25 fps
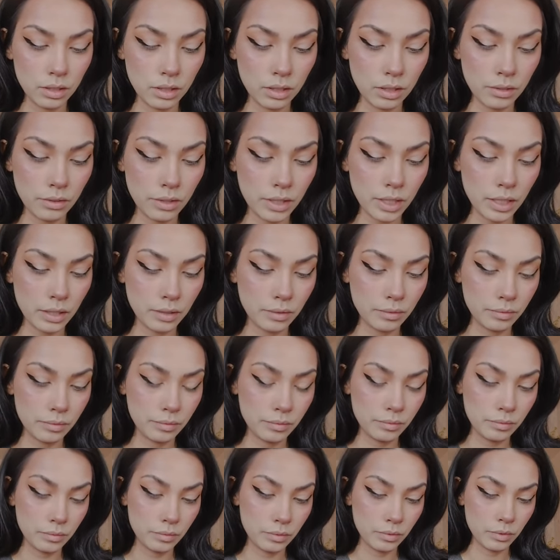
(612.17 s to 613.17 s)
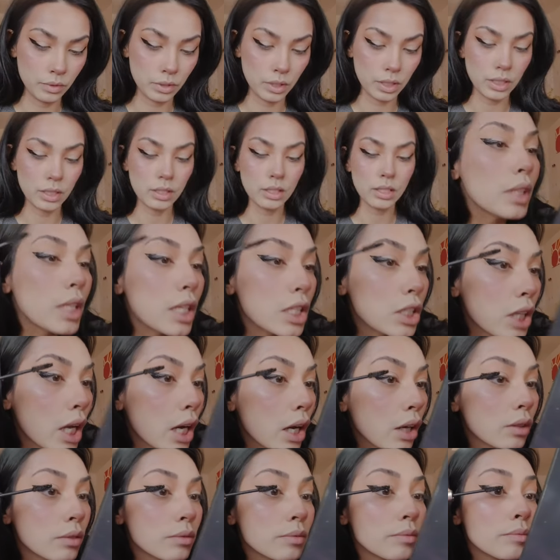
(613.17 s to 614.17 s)
right, good. Let's
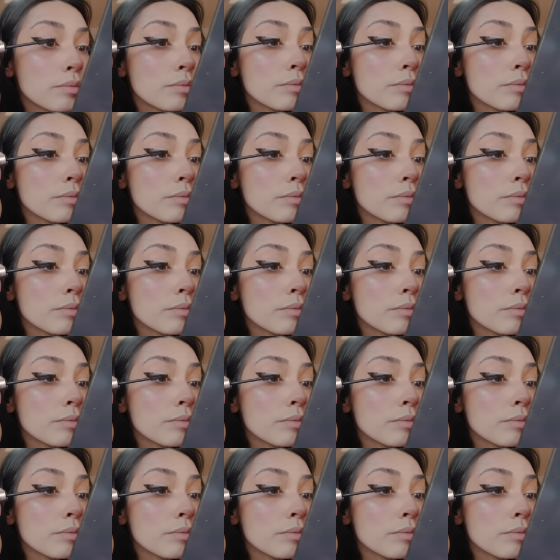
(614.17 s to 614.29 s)
go